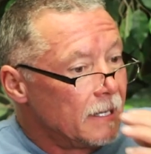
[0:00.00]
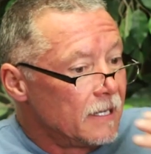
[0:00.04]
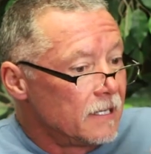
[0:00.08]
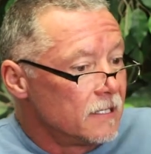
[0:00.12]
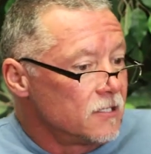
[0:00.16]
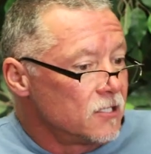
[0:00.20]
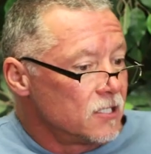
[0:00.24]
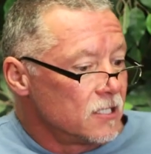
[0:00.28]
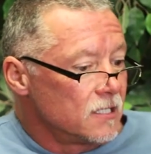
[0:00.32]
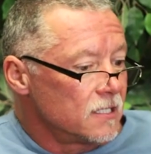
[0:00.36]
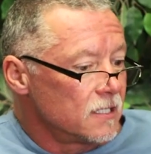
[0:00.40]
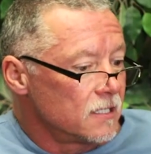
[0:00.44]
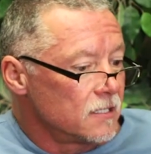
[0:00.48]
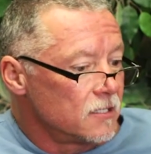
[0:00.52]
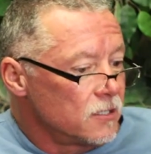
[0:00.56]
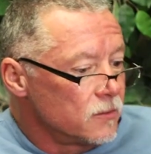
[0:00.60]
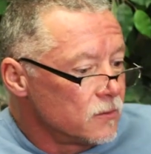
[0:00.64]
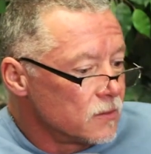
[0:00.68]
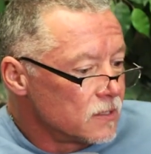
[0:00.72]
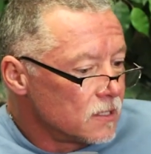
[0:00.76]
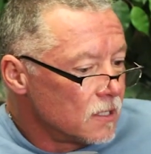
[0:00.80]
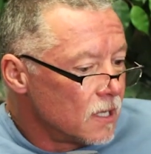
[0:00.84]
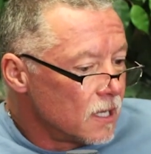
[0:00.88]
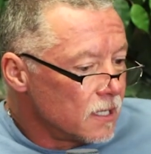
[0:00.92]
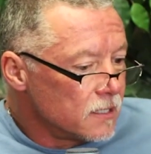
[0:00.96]
And she said she
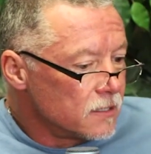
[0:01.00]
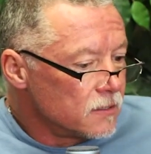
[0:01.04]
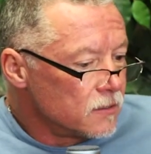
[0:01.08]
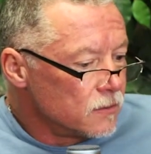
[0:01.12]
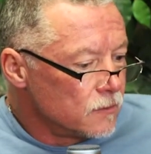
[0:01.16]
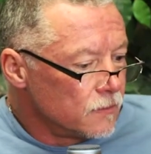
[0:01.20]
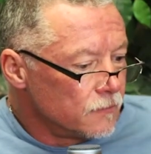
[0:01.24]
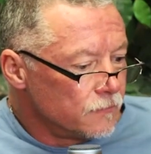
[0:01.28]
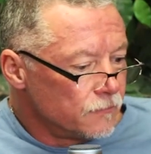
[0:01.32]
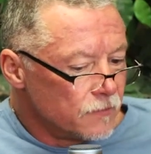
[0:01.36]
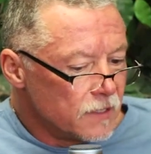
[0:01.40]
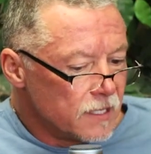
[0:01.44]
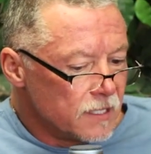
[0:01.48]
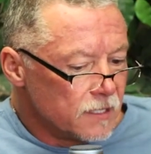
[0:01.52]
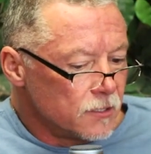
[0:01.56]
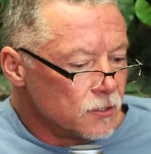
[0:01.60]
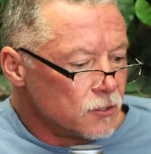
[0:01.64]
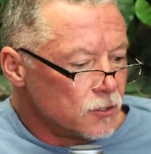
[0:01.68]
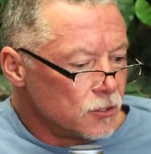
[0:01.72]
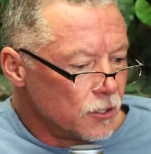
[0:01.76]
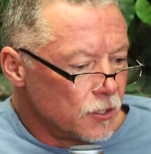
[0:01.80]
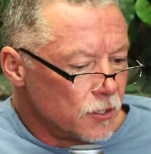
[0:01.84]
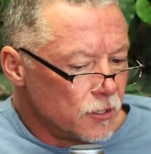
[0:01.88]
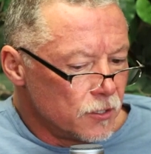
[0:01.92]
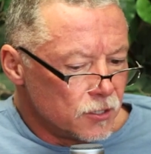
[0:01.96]
was talking to a friend at
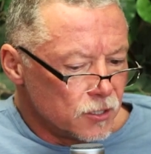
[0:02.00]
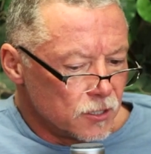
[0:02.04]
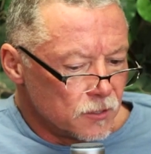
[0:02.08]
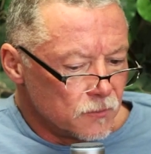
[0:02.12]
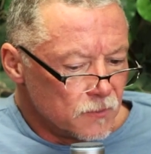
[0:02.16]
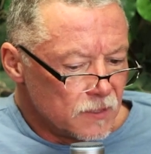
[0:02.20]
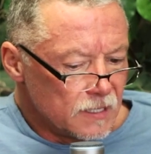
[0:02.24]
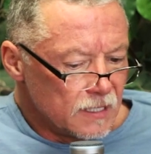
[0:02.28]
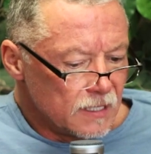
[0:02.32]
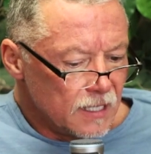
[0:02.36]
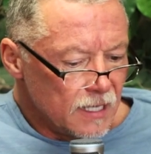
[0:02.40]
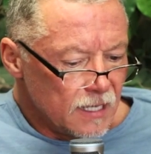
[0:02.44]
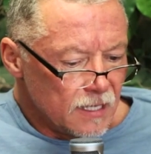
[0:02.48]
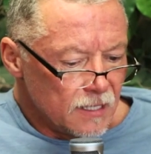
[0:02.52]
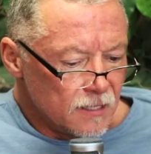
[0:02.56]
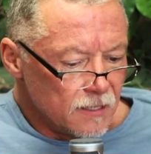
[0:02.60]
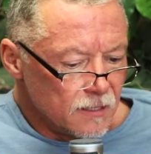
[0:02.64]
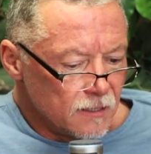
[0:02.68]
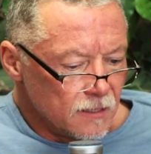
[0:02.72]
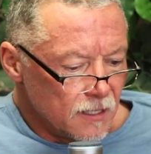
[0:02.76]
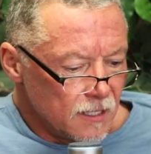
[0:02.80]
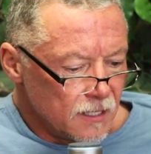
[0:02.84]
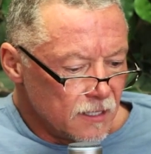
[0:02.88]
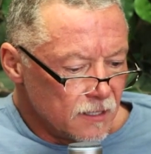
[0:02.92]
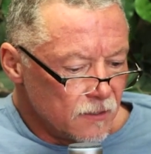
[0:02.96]
church one day,
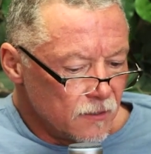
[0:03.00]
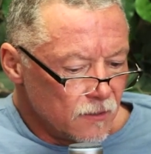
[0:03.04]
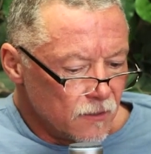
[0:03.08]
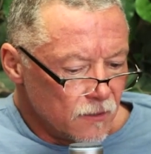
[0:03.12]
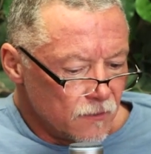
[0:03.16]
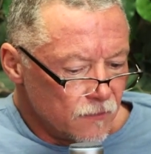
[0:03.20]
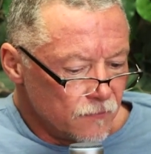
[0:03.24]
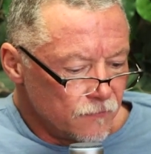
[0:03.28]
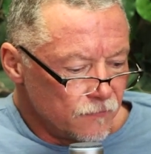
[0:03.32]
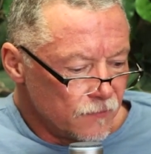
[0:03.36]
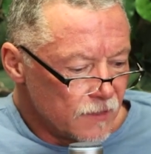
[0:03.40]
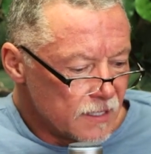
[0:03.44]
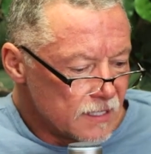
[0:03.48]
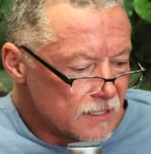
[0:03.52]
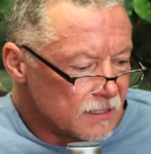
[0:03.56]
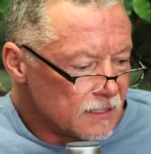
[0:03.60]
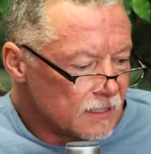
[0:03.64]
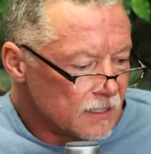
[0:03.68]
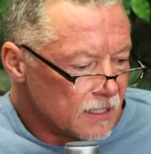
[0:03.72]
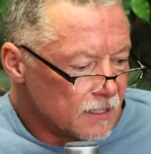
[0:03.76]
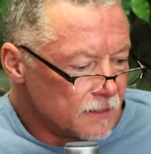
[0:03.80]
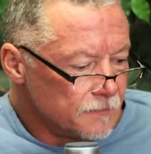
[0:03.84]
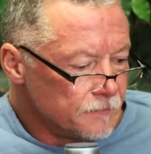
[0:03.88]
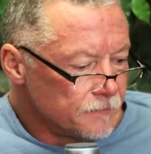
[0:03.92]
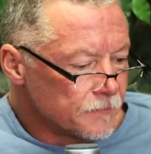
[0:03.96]
and her friend
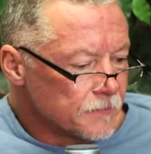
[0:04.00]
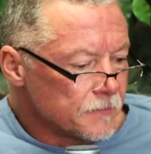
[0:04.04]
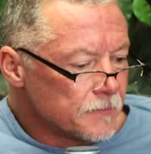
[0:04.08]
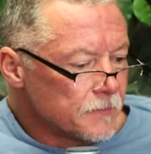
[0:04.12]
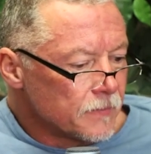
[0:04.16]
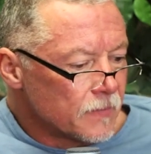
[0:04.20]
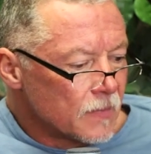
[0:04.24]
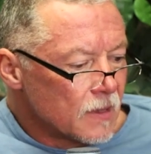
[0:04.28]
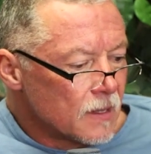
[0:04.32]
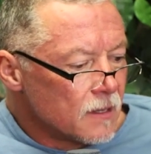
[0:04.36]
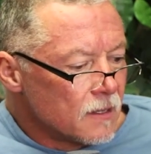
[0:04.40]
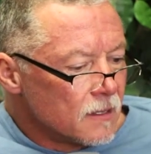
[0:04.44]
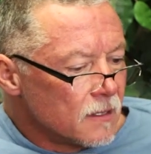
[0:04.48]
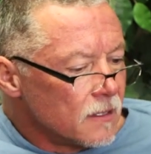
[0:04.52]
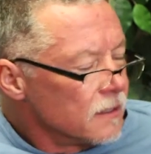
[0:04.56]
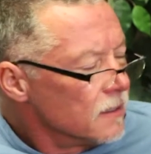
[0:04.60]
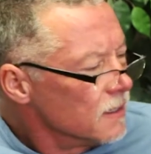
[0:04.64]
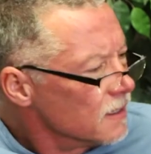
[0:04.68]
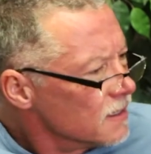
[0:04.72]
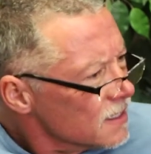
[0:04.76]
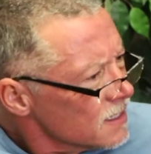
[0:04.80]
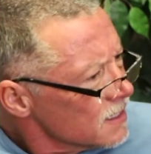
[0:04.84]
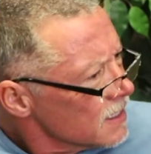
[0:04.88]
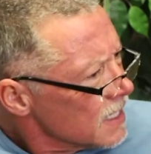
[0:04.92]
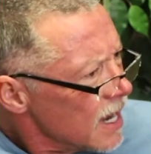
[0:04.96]
said,
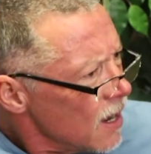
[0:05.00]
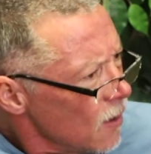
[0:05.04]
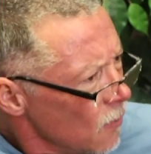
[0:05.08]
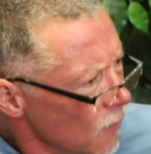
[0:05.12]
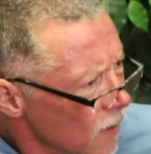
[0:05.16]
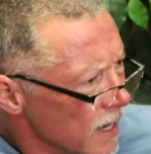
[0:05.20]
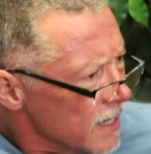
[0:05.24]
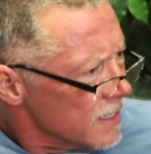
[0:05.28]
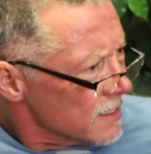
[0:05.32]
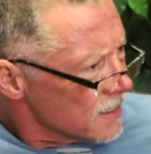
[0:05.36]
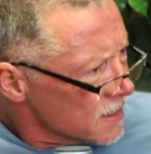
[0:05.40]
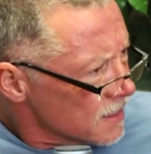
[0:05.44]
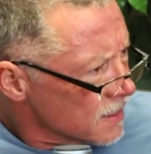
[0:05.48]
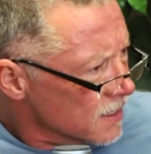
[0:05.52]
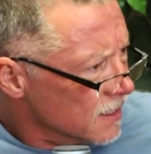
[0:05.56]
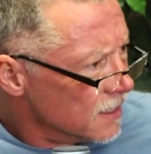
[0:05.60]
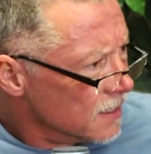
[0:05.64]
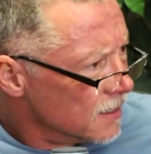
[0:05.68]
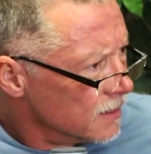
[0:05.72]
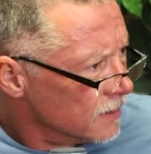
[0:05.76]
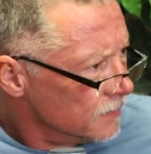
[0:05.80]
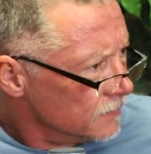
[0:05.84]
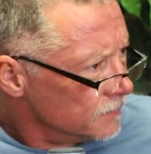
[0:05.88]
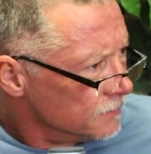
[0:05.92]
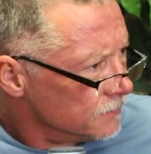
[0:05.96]
"This is how I see
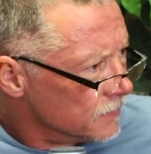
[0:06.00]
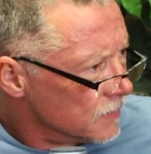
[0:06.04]
it."